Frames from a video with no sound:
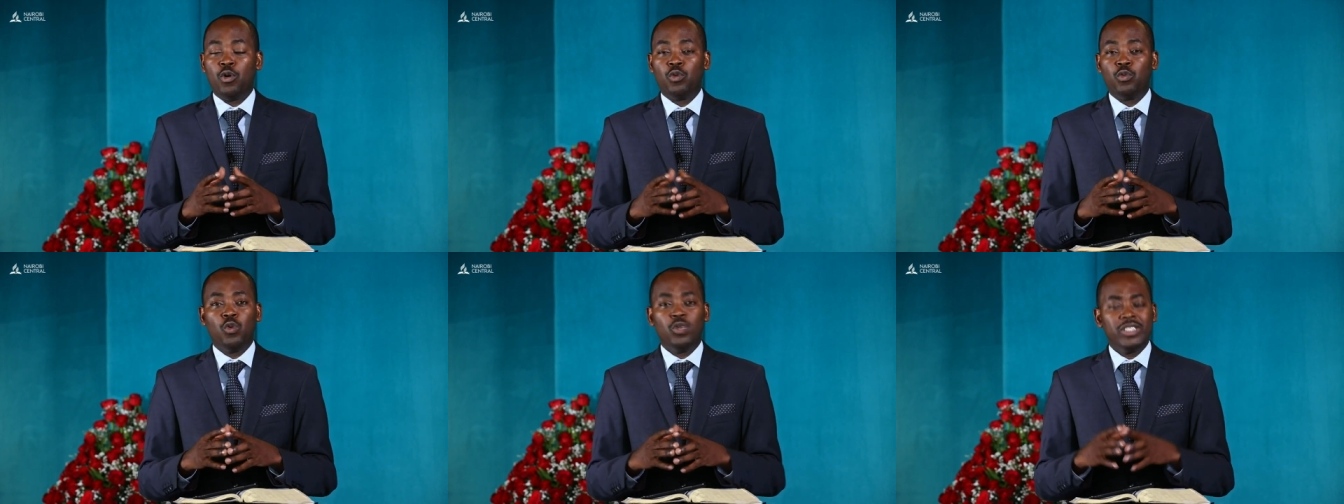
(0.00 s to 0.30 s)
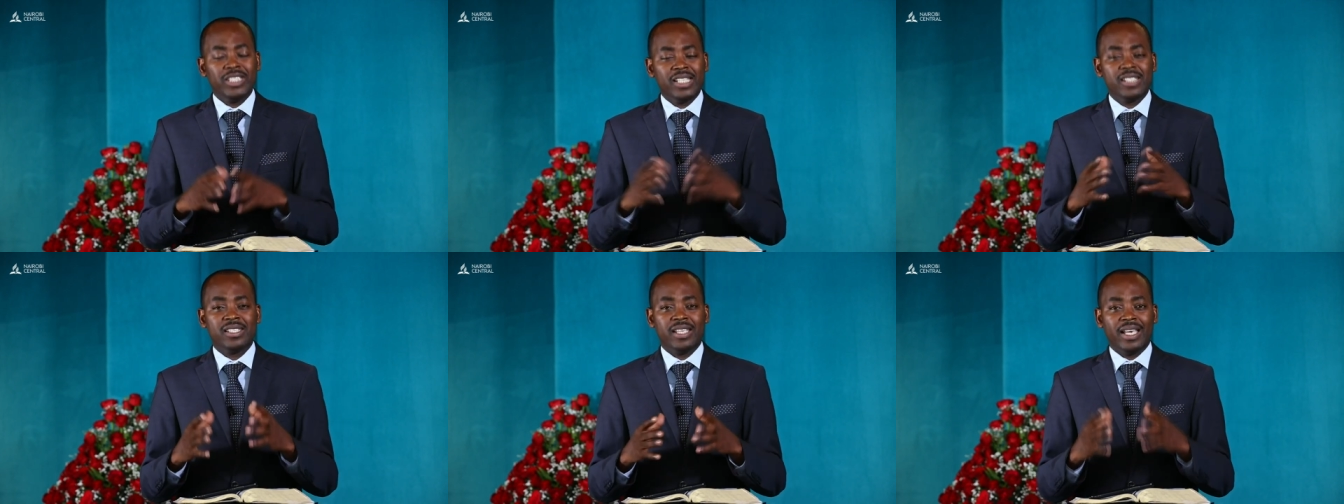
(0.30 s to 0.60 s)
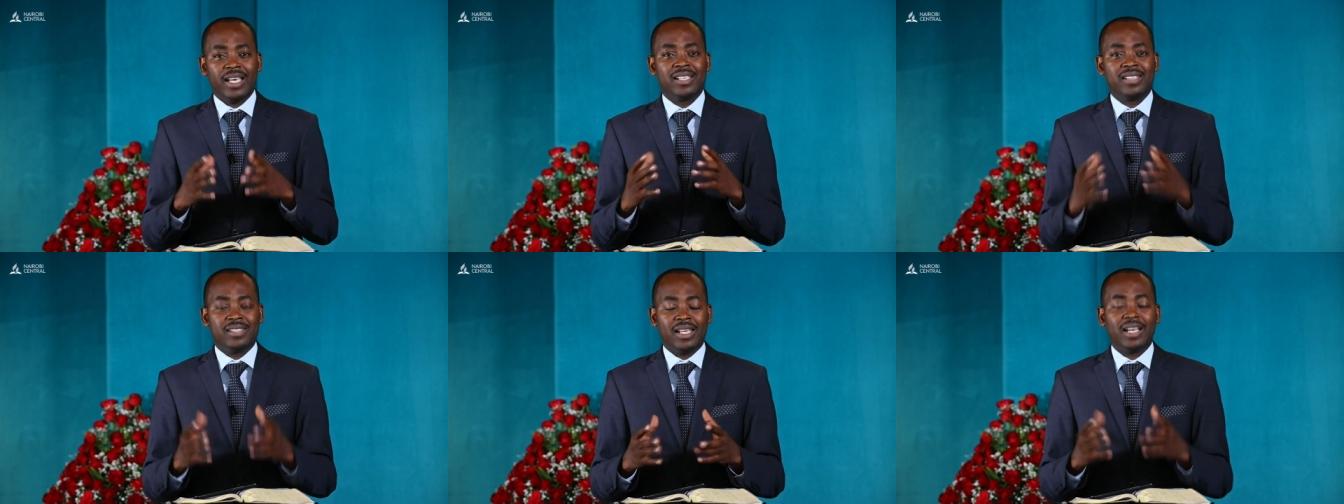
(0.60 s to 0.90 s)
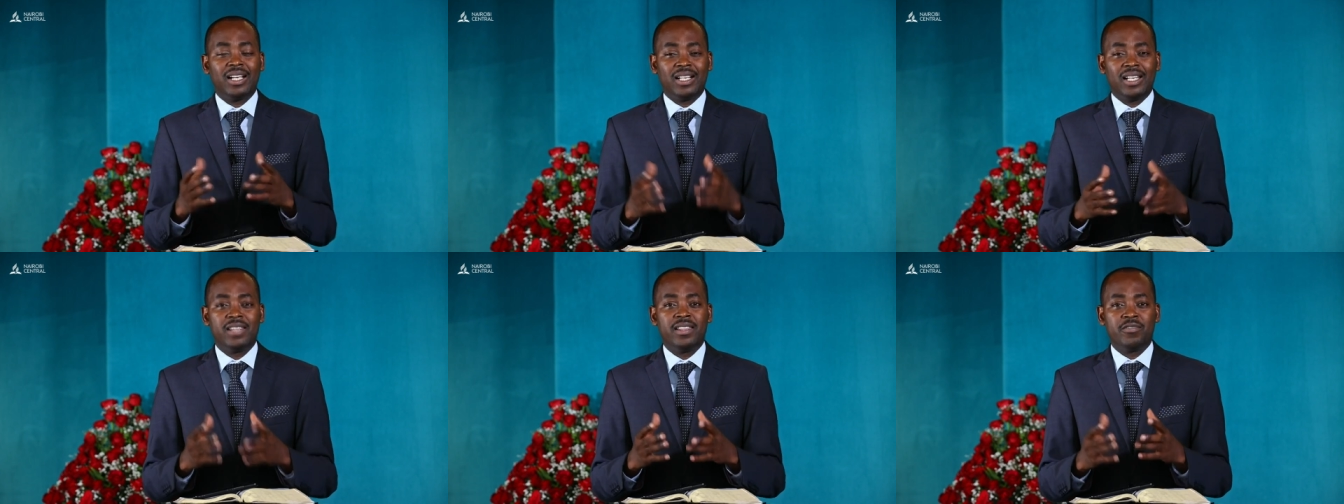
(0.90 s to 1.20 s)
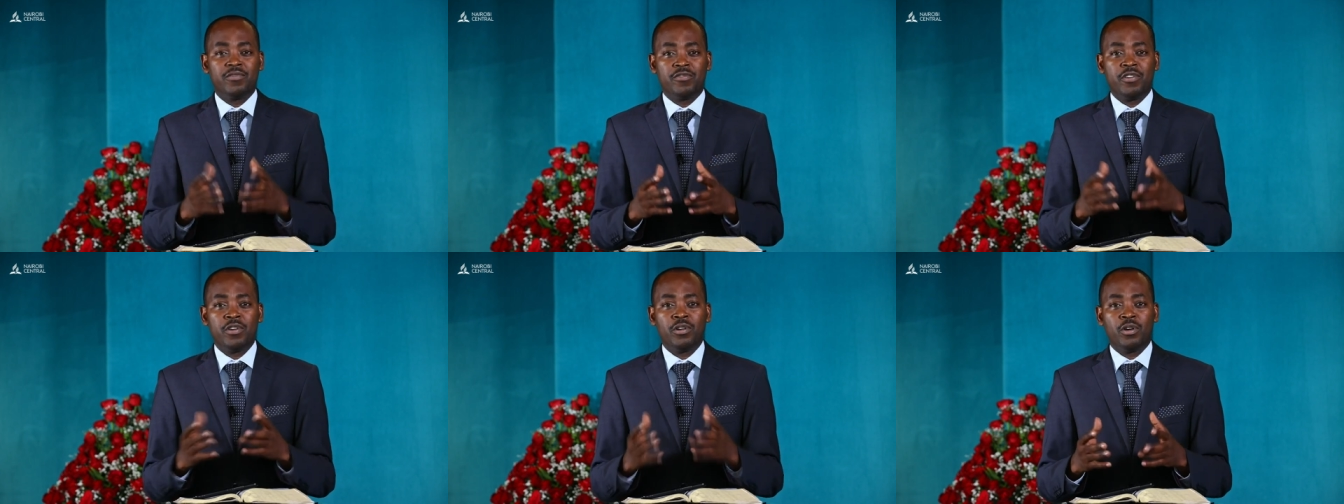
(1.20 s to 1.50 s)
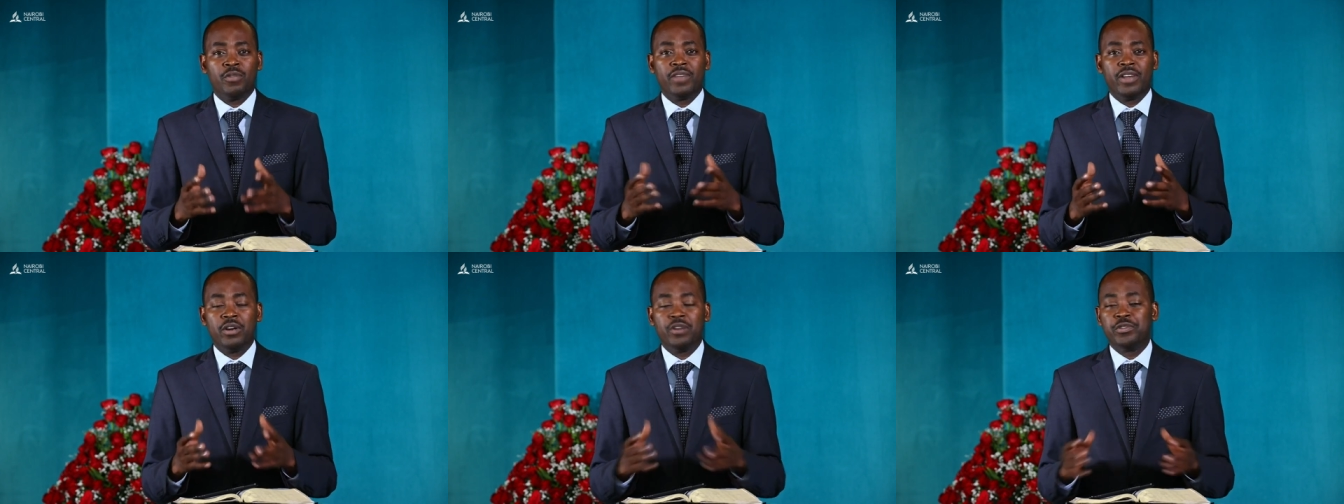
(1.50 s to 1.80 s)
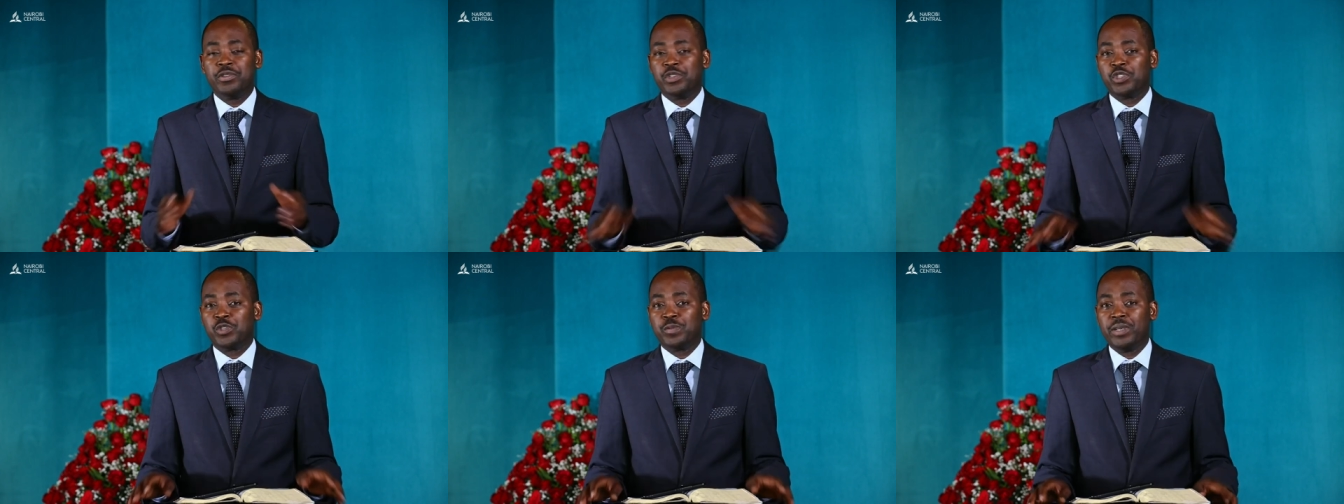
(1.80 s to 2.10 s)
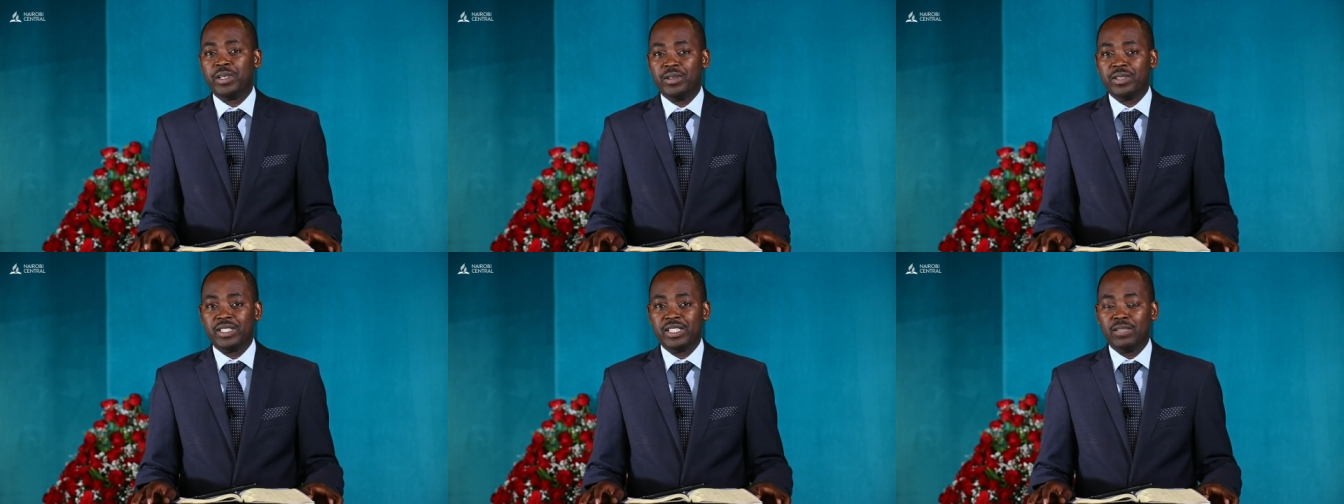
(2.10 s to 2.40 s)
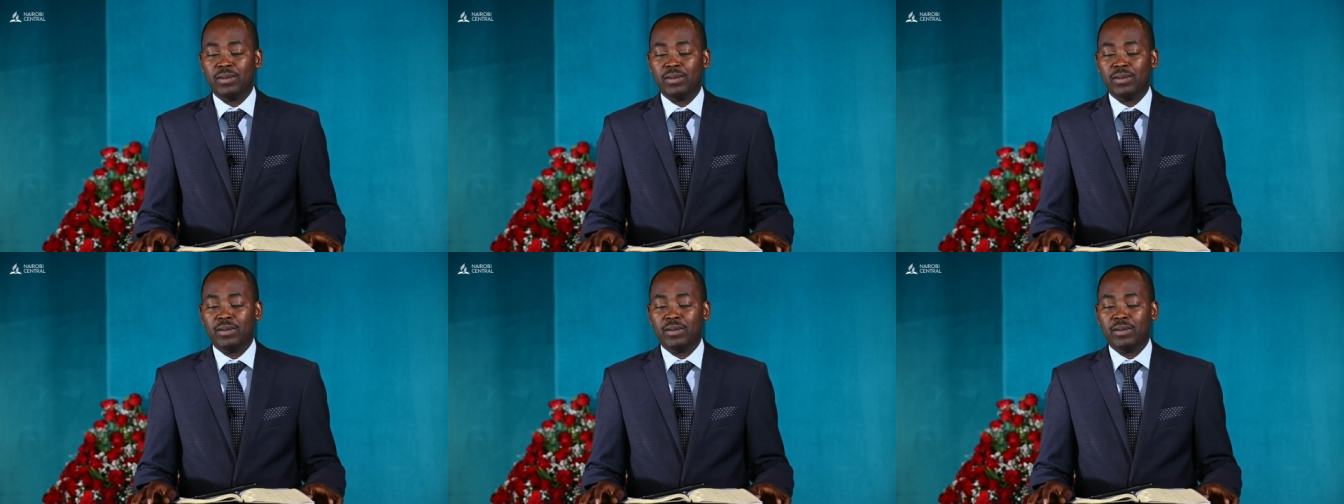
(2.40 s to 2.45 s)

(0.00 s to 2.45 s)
or what is exactly the role of the Holy Spirit